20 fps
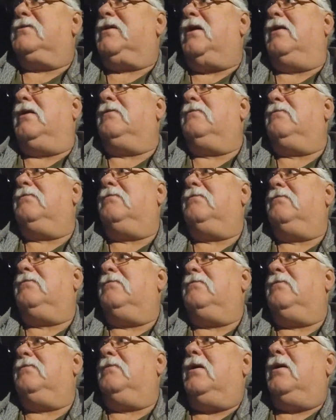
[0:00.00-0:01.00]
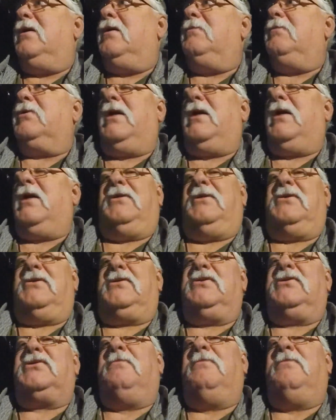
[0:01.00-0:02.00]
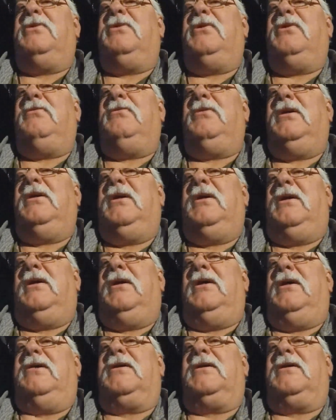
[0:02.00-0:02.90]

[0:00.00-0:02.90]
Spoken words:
like, okay, this is the moon. It's